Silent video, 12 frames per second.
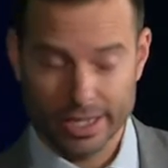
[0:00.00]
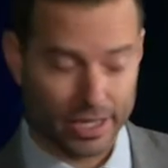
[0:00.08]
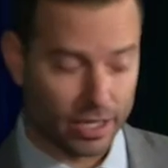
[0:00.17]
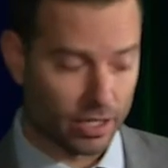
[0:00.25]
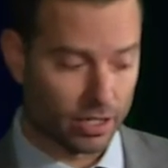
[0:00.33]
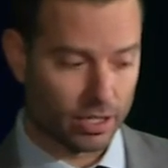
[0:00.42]

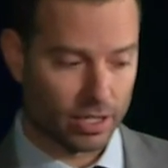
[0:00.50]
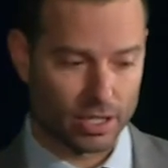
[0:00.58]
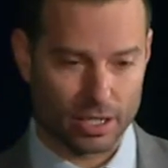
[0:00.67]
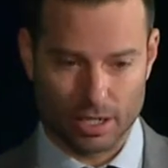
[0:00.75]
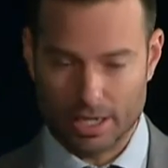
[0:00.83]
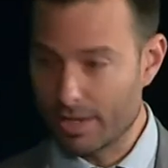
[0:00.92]
And
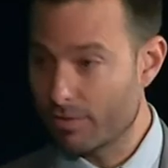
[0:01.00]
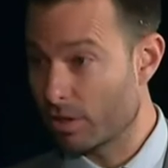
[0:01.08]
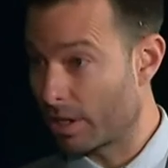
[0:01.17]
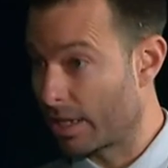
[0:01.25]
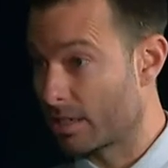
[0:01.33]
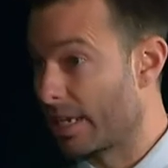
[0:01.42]
even
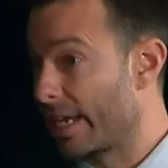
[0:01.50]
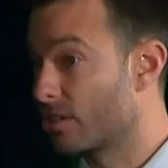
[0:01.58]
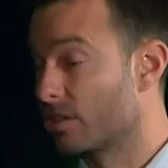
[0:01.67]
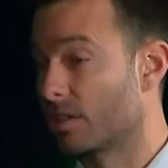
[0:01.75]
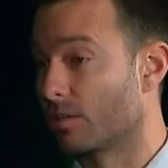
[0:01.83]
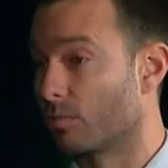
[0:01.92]
as an
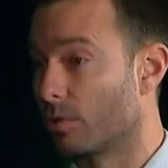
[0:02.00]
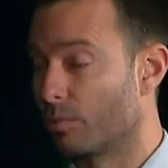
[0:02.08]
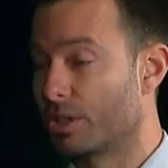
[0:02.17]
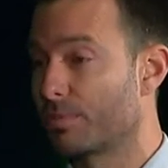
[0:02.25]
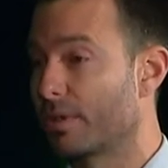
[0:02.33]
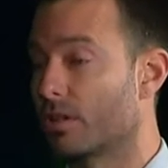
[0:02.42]
agency, what we
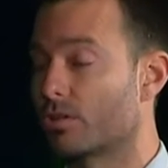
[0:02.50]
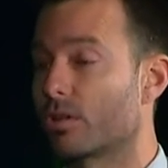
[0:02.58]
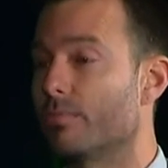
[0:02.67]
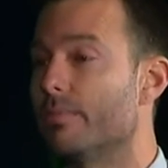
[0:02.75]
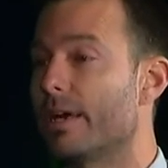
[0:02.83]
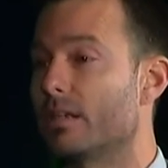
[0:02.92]
spend a
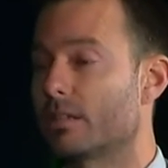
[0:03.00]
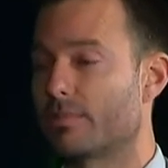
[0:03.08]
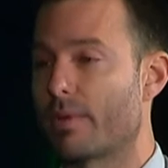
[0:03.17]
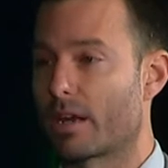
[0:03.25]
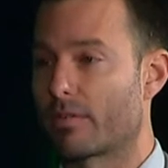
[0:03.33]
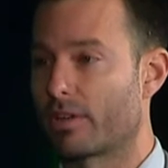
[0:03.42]
tremendous
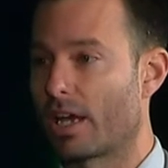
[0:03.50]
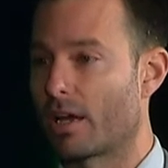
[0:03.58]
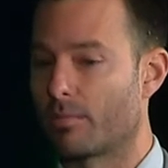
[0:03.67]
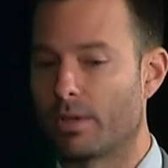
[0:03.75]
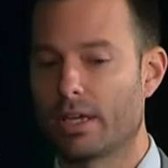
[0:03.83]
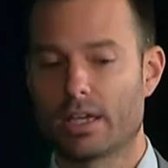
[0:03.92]
amount of time
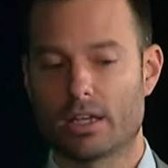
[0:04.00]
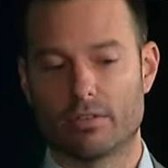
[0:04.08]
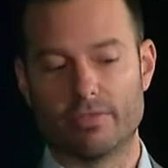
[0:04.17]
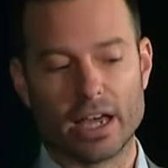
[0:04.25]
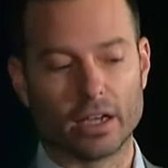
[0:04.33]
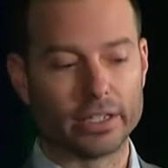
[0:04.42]

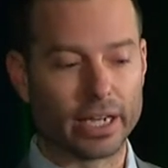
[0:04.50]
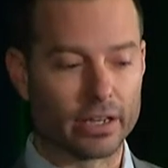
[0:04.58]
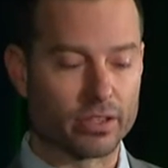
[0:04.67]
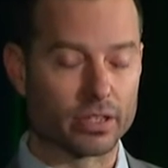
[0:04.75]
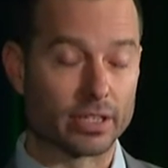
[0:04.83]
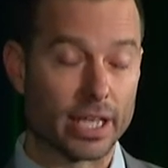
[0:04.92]
validating
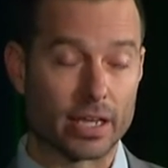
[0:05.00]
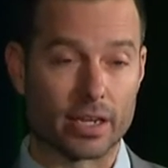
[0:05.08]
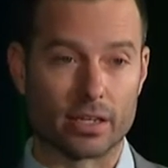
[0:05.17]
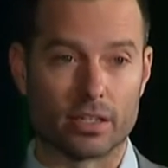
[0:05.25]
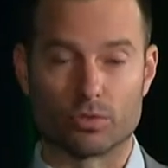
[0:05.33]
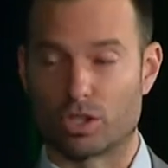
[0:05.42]
that the data
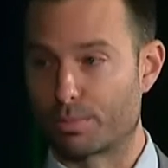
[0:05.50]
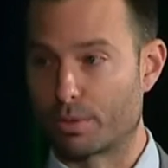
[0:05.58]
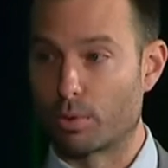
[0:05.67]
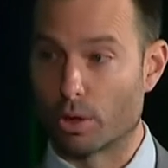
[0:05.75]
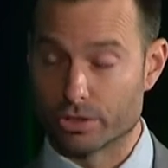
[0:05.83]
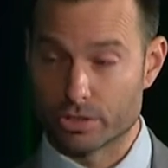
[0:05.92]
is what it
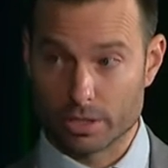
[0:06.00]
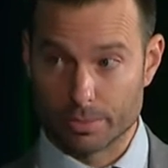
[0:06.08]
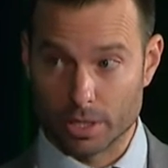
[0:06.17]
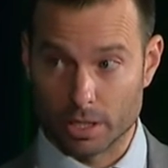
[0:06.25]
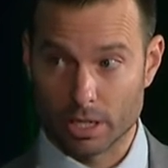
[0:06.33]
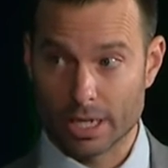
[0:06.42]
purports to
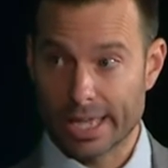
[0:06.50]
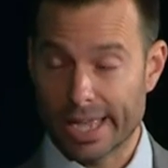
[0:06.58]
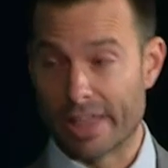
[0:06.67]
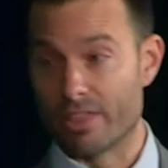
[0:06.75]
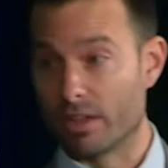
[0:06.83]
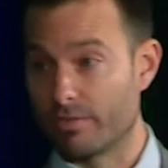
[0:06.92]
be,
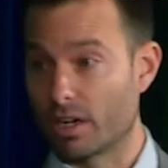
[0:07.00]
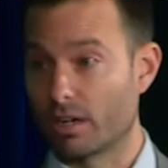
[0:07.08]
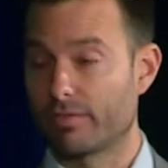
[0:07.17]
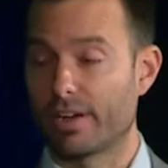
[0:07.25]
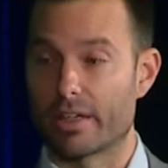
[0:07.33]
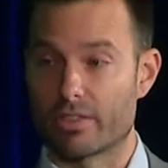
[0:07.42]
and then
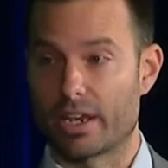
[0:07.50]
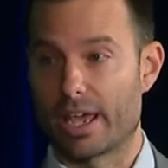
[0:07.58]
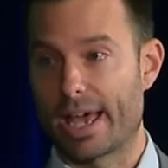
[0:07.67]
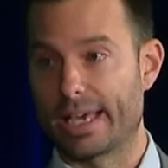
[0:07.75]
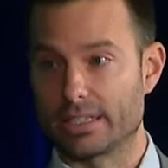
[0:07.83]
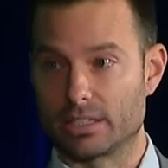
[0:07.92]
verifying that it
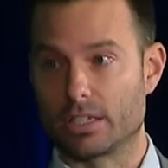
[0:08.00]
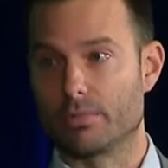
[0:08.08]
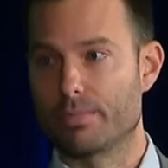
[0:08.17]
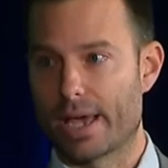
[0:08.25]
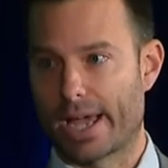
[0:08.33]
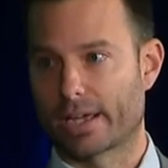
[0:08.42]
has the
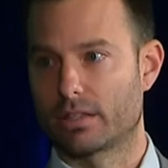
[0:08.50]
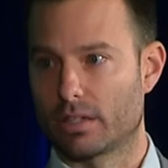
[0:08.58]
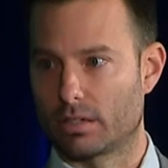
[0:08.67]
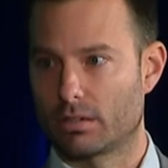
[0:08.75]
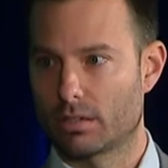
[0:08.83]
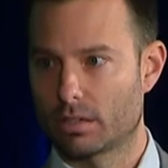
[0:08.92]
impact that
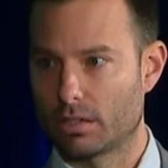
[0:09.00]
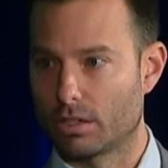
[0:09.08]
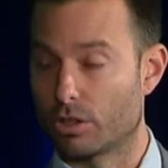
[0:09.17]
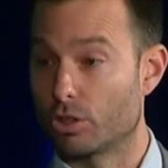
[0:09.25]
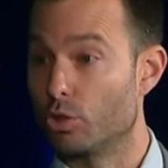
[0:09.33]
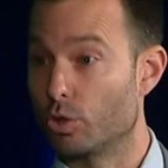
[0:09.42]
you
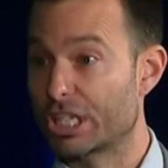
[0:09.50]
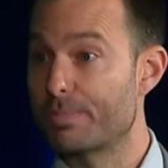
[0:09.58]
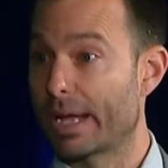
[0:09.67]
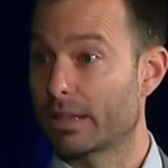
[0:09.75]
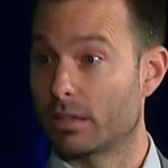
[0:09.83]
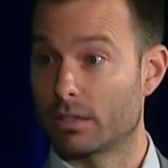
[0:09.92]
know you
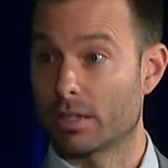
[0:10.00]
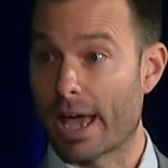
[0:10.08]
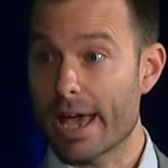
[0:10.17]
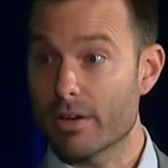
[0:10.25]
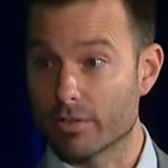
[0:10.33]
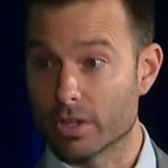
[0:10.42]
expect to
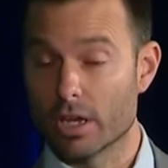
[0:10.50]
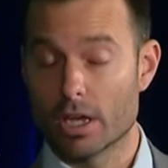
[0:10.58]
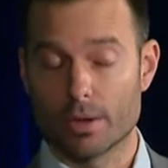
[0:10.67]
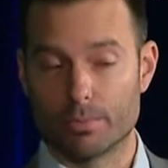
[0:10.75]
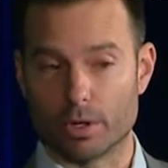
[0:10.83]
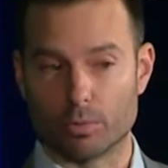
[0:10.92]
have.
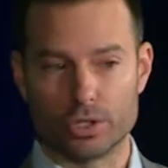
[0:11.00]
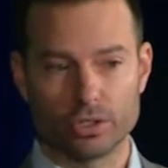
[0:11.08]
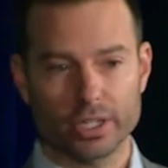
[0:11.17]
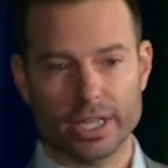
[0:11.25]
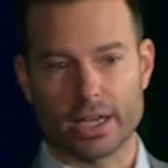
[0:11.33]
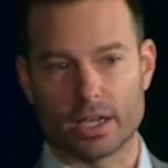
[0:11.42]
But when you
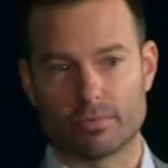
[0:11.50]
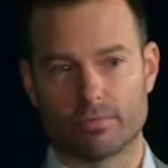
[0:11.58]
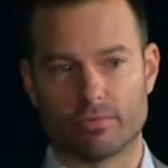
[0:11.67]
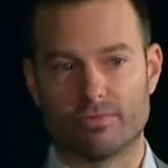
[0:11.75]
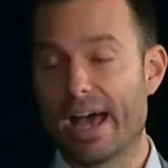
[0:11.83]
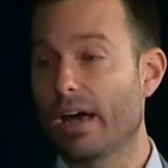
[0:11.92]
look at
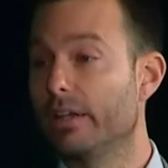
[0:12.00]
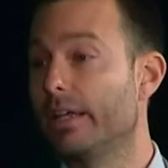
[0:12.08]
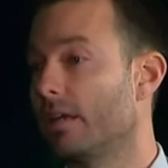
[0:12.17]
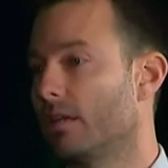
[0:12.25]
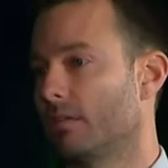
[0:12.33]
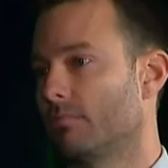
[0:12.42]

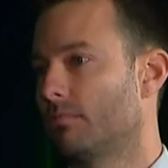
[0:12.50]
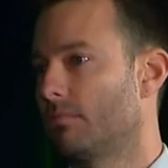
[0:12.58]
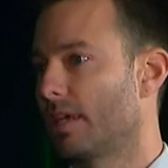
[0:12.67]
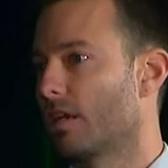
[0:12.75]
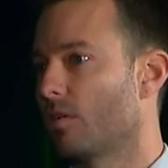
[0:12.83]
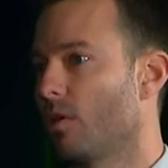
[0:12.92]
validating
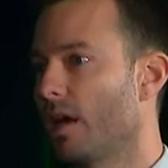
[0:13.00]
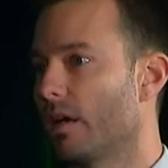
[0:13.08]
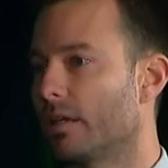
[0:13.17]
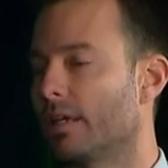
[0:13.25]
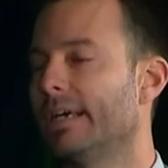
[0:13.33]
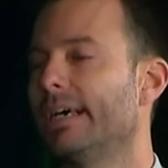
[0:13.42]
data
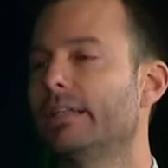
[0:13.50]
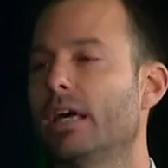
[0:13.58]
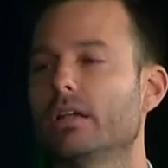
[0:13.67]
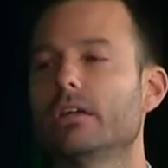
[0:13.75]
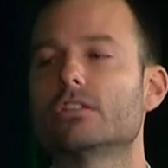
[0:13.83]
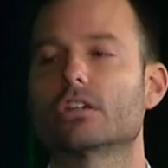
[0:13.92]
quality, not
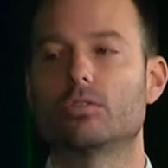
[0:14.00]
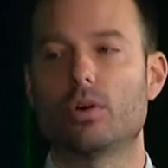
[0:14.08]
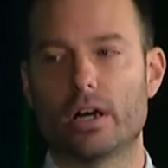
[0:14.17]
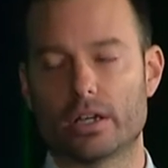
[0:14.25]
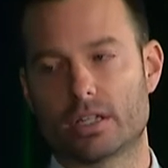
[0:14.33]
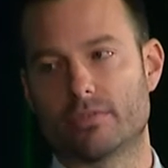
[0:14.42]
only is the
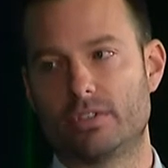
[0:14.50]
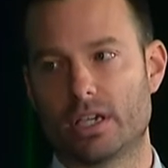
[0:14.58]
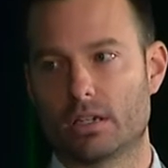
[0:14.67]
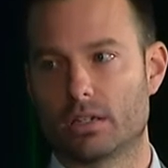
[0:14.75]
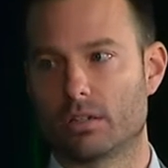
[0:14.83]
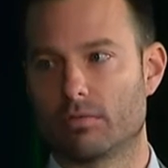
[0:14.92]
quality of
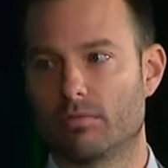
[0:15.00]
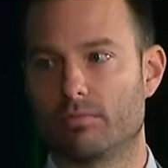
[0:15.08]
data